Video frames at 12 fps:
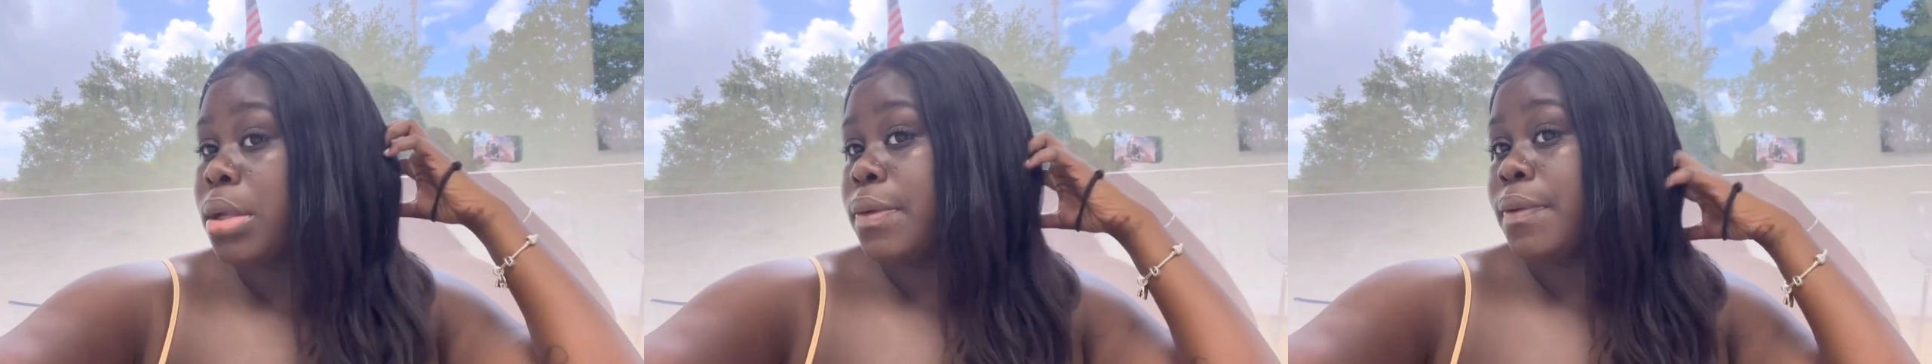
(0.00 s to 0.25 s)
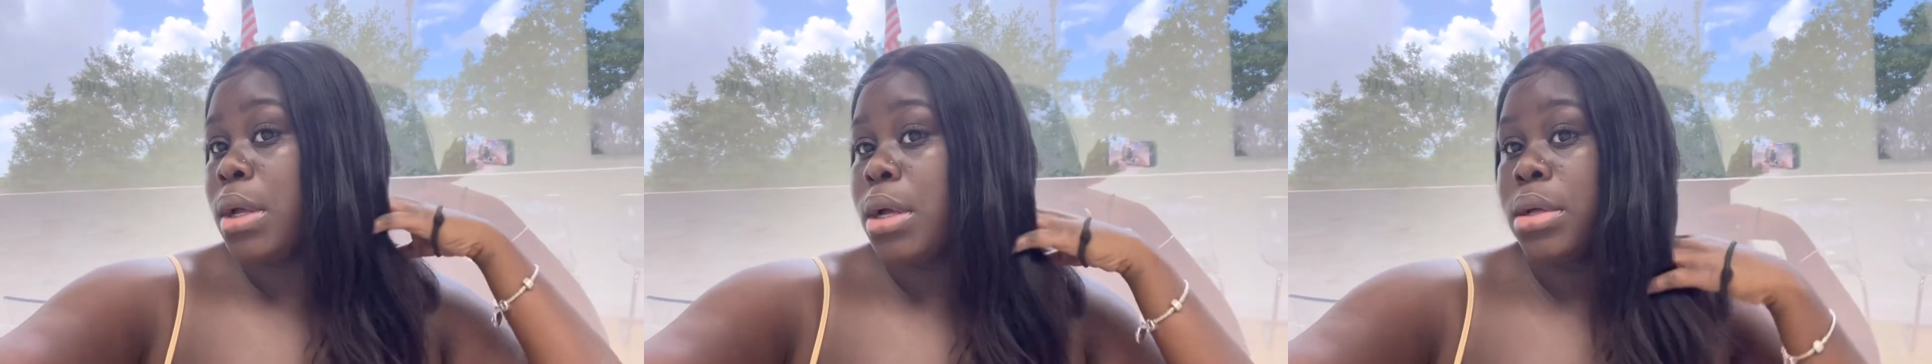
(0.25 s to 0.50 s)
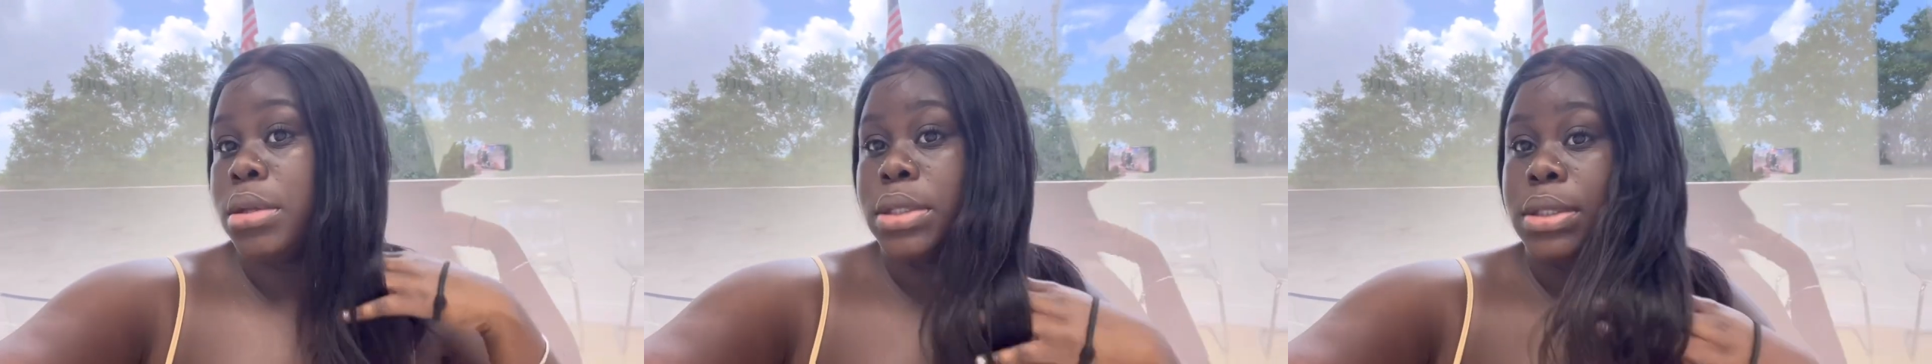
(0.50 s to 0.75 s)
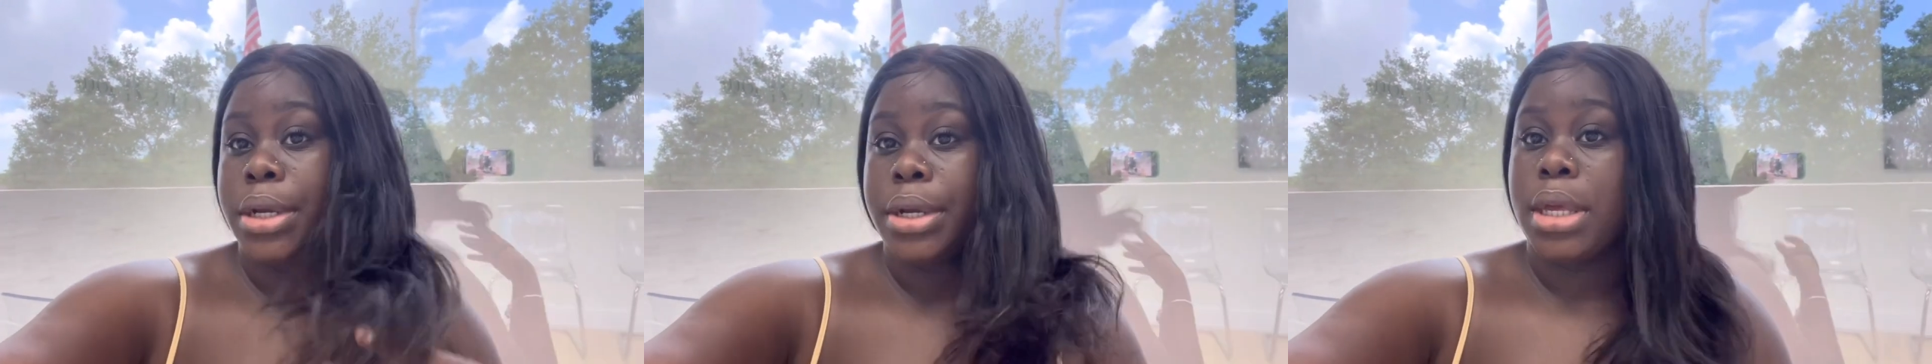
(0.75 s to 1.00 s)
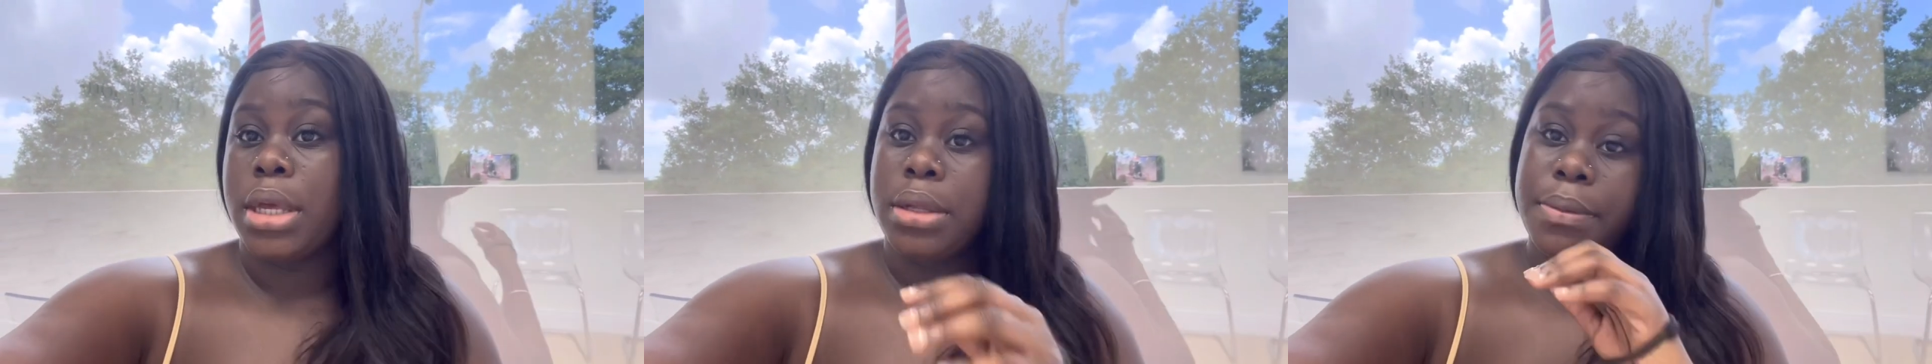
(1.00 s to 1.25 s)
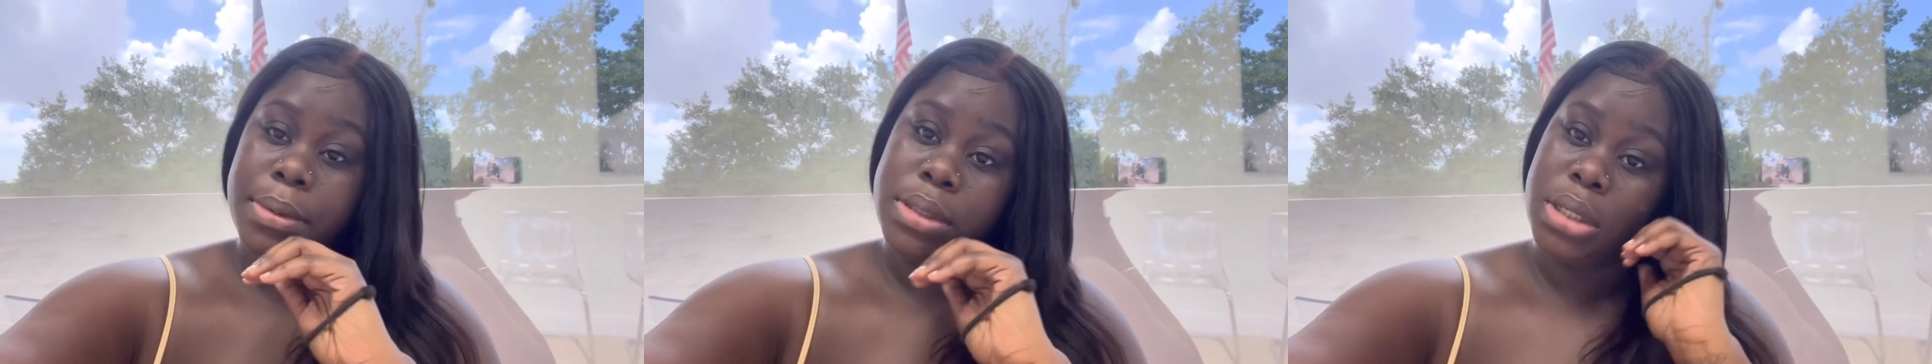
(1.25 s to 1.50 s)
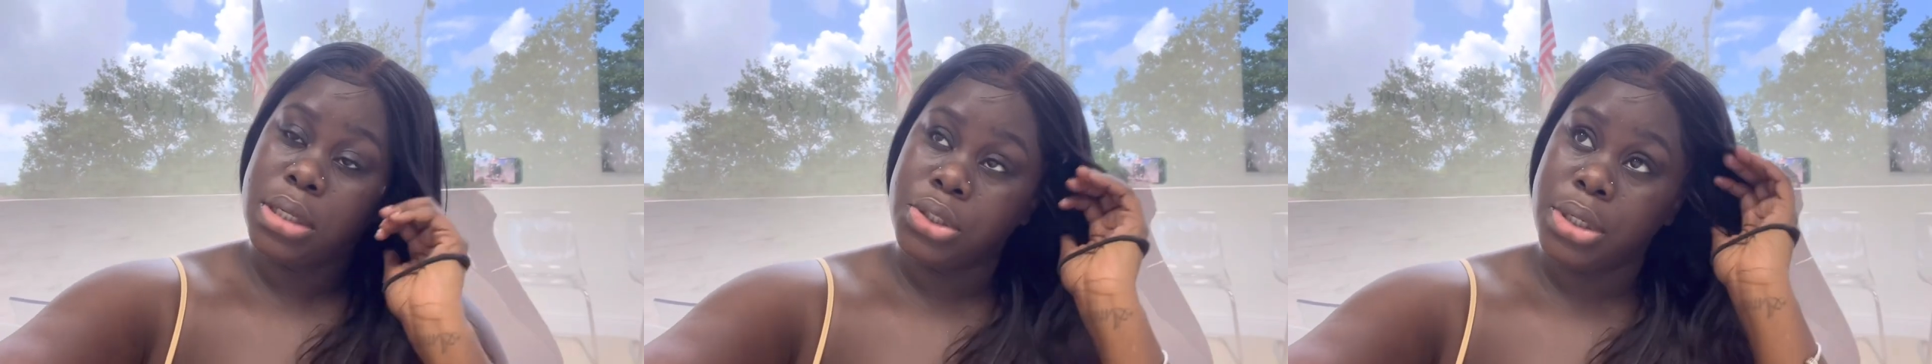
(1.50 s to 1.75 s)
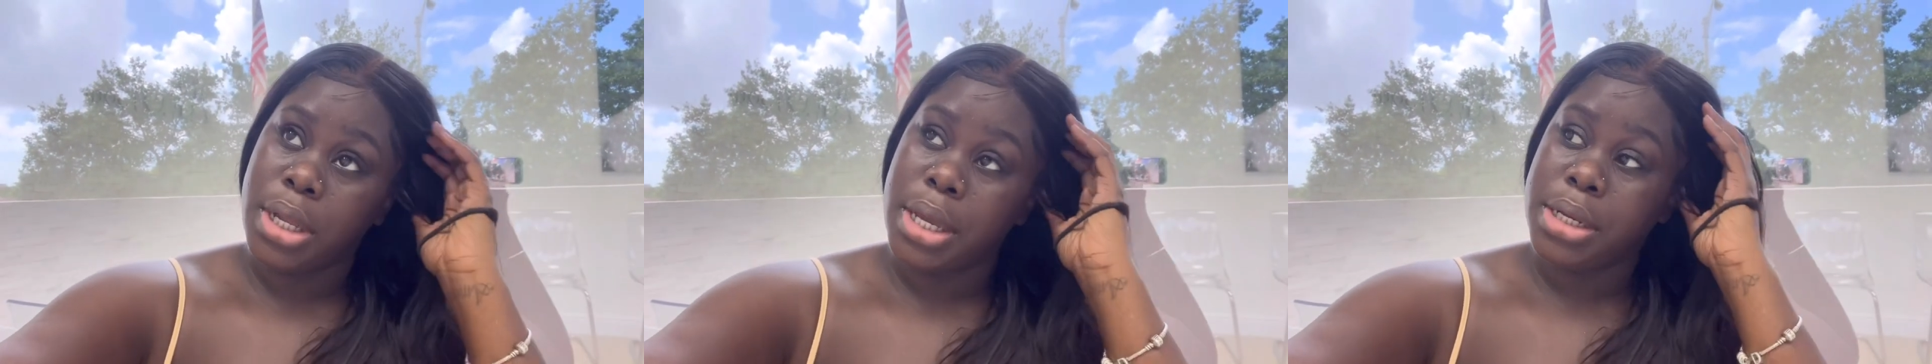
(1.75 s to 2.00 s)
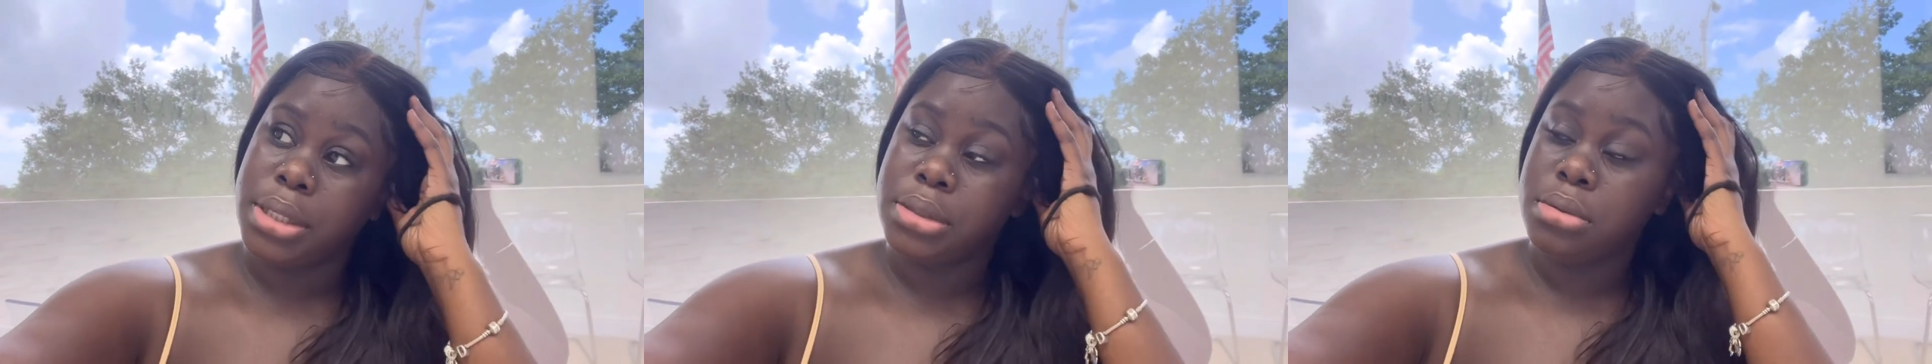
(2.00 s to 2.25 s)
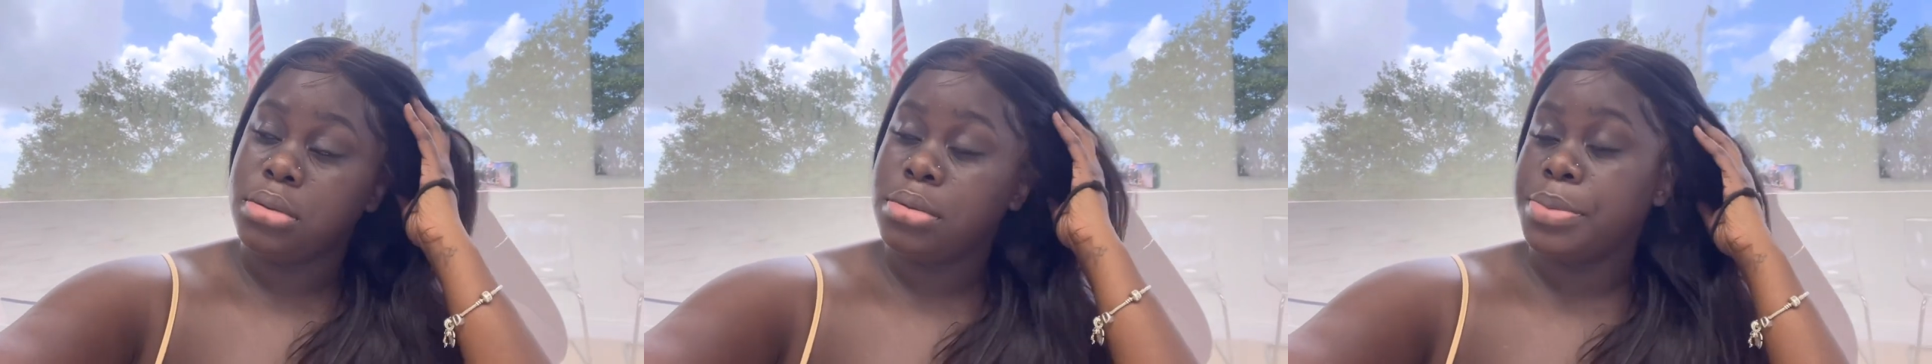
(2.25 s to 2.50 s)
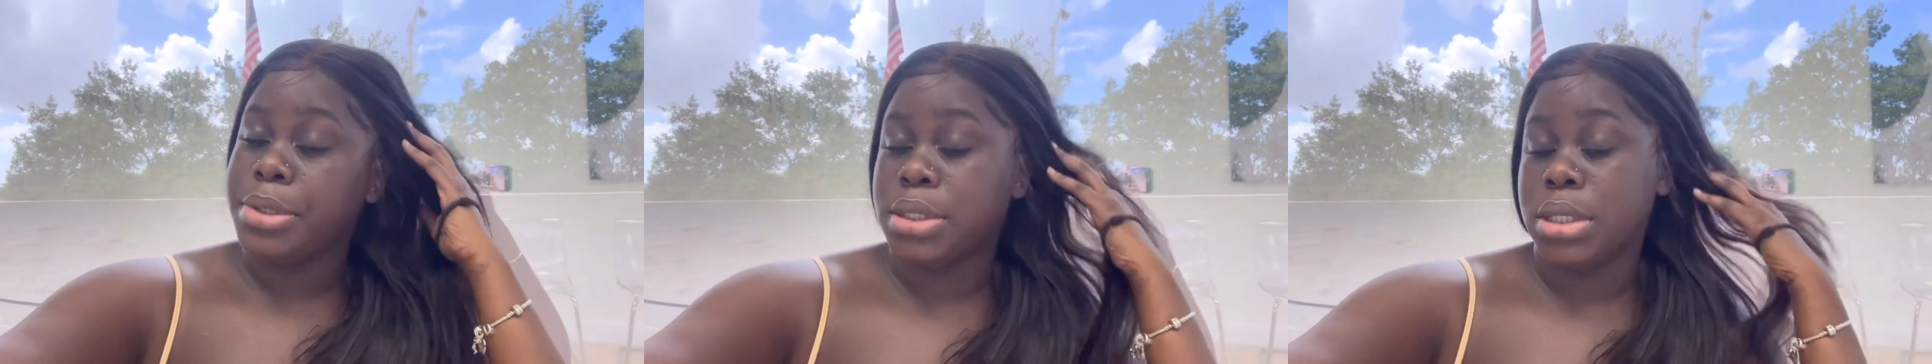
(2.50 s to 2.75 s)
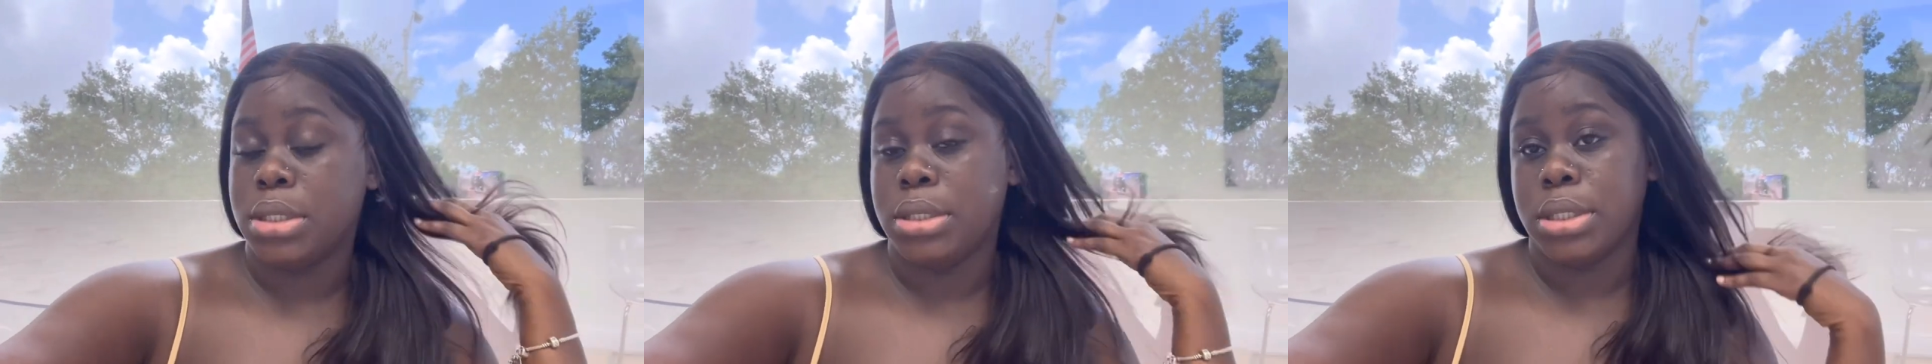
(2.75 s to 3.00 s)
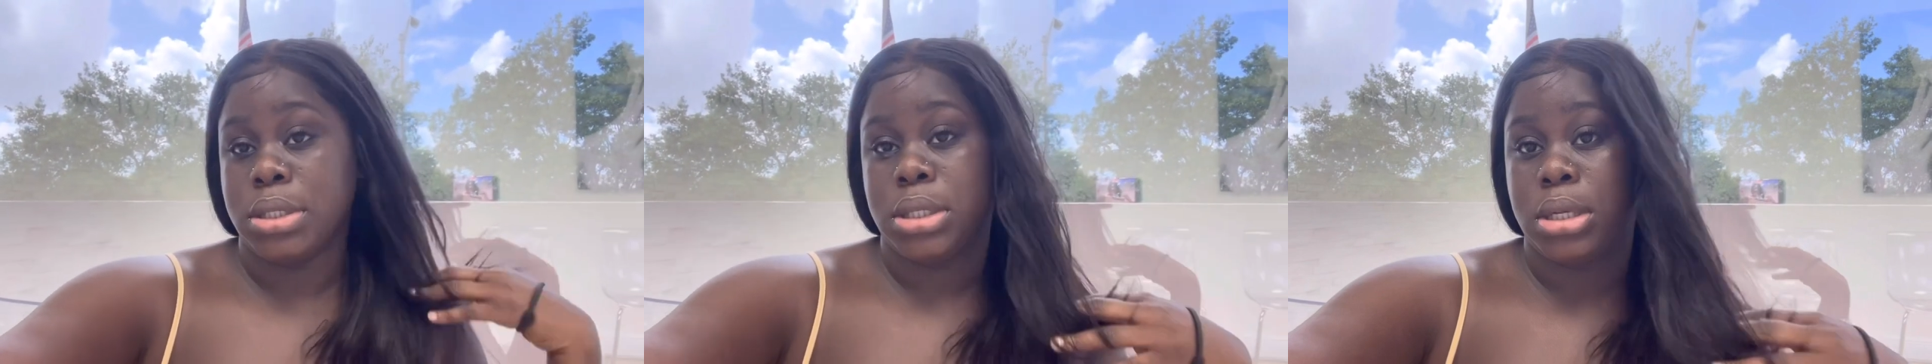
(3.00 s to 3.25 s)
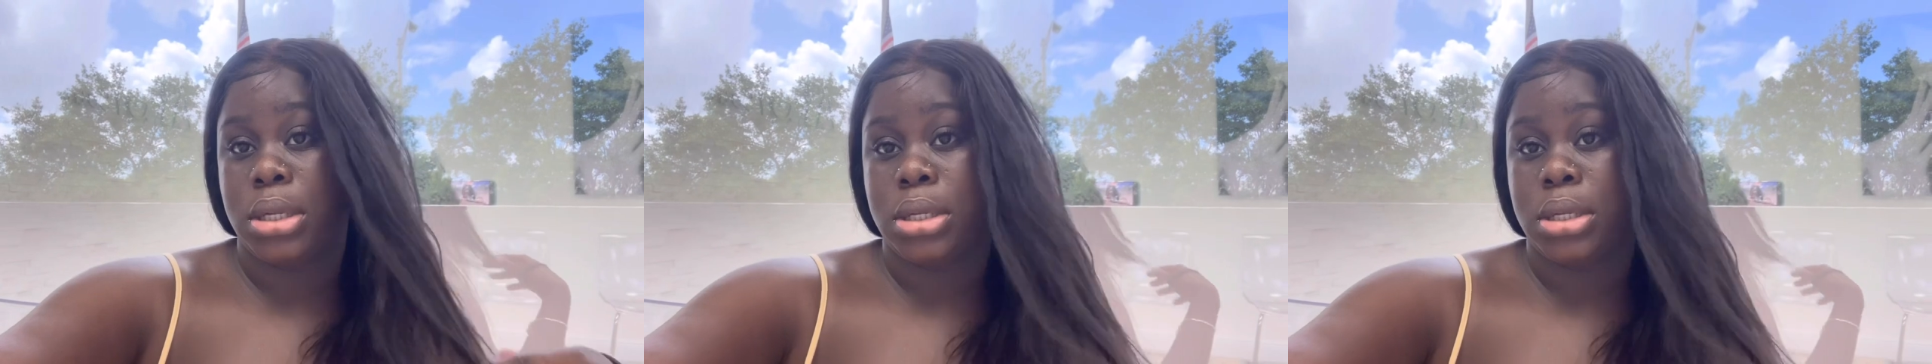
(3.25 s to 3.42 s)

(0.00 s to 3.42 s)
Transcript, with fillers: Y'all, this hair came, it's 180% density.